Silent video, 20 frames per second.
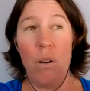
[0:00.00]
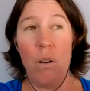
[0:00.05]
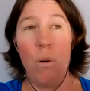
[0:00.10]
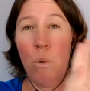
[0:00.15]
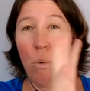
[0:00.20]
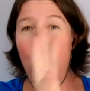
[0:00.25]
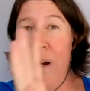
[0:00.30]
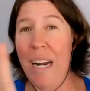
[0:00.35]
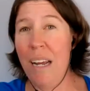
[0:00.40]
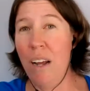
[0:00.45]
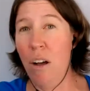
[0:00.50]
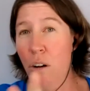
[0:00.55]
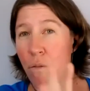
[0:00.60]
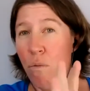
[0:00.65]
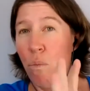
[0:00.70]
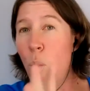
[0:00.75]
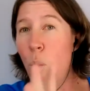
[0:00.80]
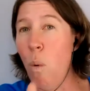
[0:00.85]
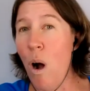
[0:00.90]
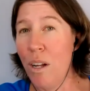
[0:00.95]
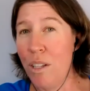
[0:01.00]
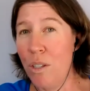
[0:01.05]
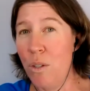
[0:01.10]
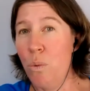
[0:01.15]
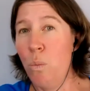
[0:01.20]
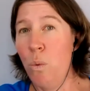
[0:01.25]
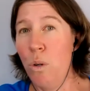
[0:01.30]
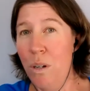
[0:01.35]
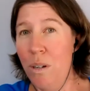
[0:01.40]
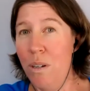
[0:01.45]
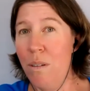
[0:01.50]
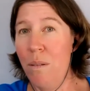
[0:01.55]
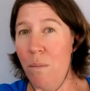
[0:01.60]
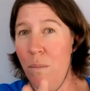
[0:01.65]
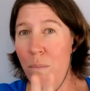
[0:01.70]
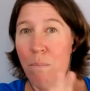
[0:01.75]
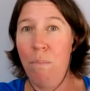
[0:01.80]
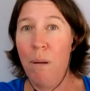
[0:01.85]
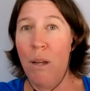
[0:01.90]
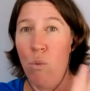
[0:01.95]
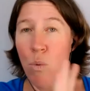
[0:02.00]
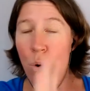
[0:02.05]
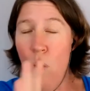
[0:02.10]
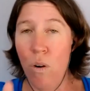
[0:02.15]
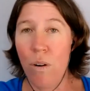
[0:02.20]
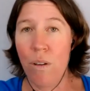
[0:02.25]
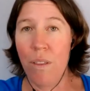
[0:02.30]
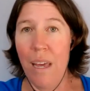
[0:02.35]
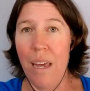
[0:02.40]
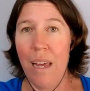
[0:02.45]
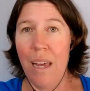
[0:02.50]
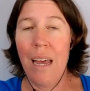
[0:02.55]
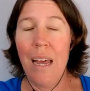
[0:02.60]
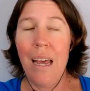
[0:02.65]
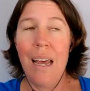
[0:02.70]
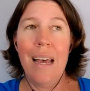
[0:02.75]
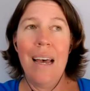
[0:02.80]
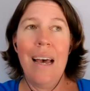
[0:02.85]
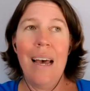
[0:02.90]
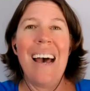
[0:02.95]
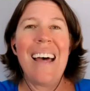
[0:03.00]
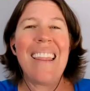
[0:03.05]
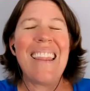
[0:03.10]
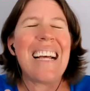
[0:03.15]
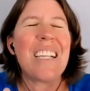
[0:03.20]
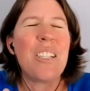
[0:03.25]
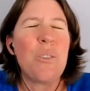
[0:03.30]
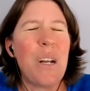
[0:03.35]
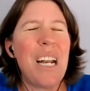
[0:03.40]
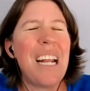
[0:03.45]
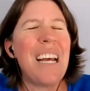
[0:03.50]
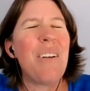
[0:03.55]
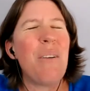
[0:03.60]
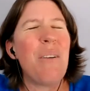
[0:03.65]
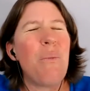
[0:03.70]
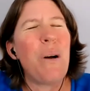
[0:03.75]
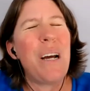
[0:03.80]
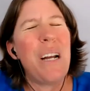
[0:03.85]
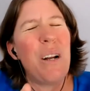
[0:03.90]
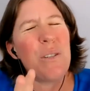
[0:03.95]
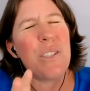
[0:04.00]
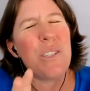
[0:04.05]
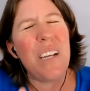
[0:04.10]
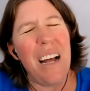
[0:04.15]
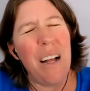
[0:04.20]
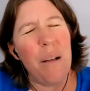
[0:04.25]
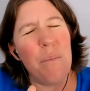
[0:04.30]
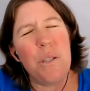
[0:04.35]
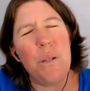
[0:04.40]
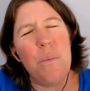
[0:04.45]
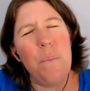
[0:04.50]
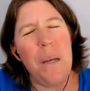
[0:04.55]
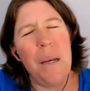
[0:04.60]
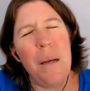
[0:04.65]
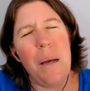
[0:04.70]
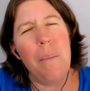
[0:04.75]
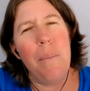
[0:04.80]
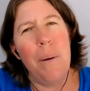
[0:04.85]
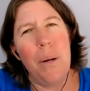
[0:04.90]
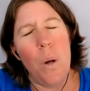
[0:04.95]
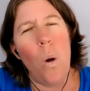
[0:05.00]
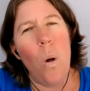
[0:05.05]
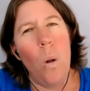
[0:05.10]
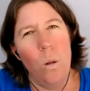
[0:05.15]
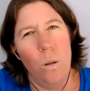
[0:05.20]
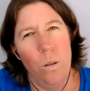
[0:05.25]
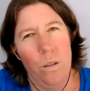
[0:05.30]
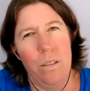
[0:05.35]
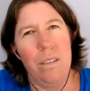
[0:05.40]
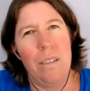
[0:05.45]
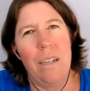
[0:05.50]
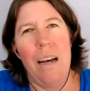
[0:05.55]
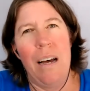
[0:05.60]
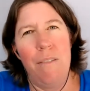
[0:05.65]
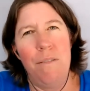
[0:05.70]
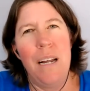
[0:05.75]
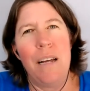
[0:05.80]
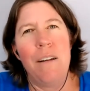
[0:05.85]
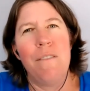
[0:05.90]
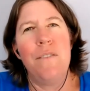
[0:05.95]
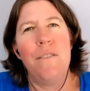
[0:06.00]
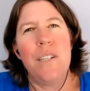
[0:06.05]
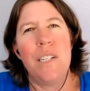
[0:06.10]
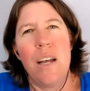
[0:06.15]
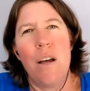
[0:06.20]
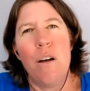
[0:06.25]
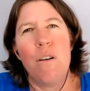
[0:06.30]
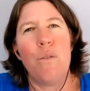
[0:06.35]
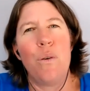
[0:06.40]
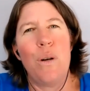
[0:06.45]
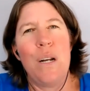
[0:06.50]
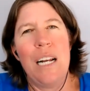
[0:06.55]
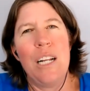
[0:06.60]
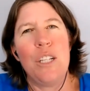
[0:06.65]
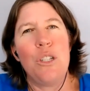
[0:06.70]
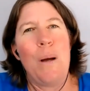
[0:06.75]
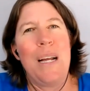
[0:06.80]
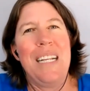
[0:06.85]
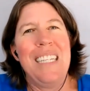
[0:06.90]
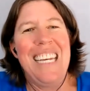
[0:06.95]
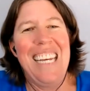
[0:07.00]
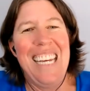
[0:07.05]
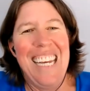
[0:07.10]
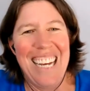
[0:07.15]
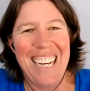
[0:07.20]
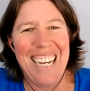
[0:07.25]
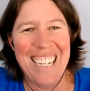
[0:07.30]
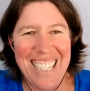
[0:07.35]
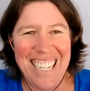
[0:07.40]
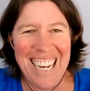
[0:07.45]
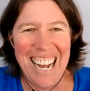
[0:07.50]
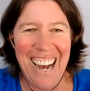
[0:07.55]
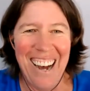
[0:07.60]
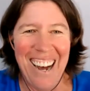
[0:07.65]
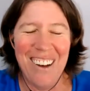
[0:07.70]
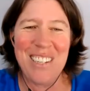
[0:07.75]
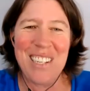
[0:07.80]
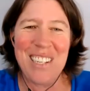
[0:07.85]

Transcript: already of what would be wrong there. Okay. And that's when it, where it also helps to be a bit old. I've done physio for nearly 20 years now.